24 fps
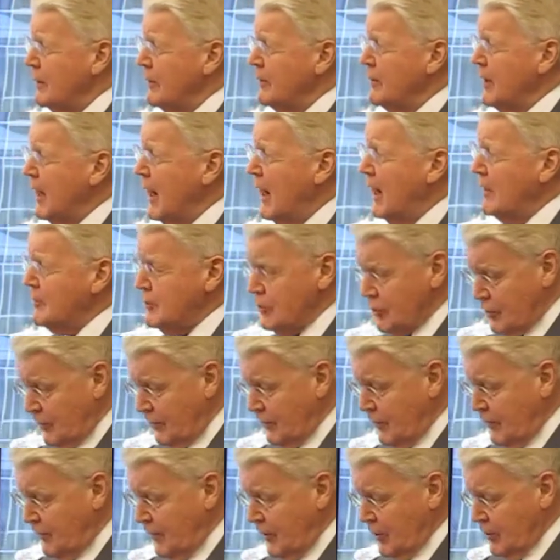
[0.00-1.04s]
the heads of
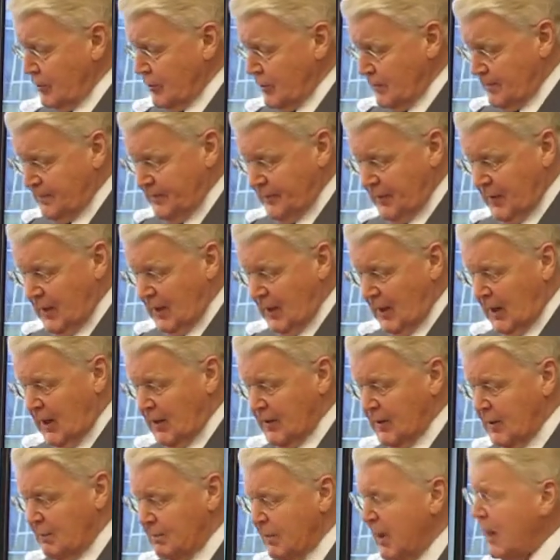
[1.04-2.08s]
the fish
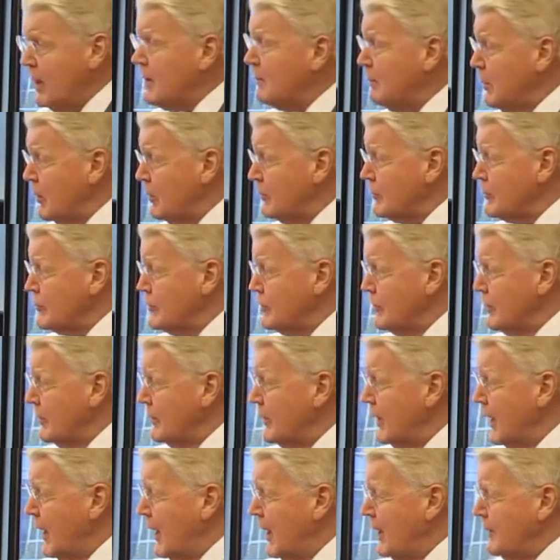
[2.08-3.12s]
and the backbones
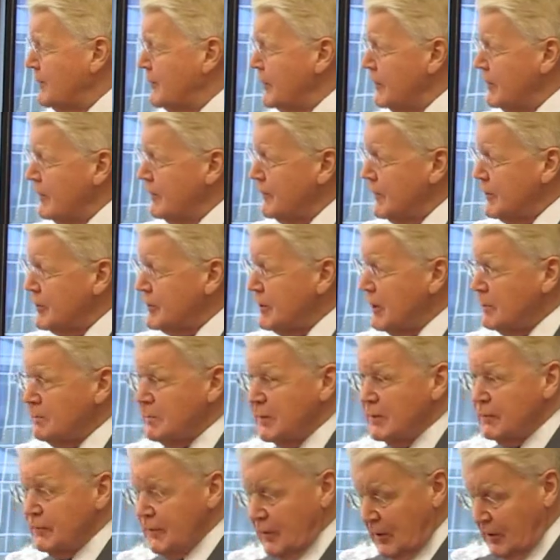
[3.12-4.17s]
after the fish have
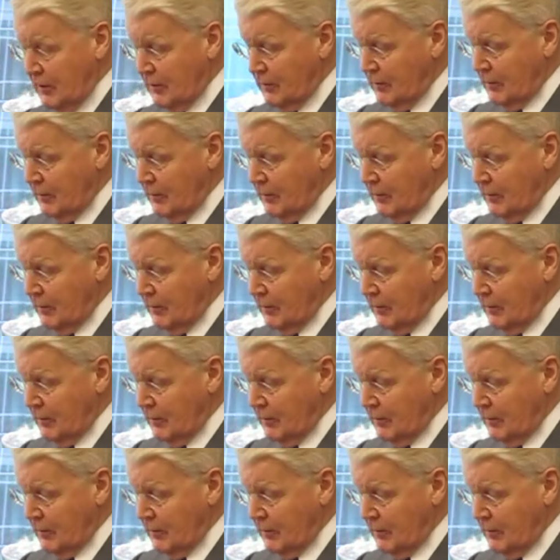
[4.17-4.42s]
been killed,